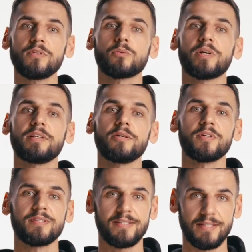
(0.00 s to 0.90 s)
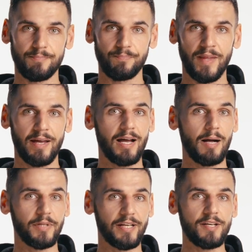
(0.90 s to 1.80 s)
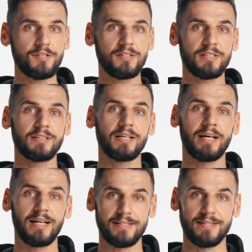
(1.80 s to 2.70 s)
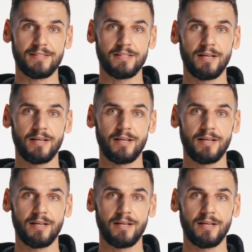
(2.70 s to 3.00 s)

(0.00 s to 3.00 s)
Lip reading: to Criterion C, application and analysis.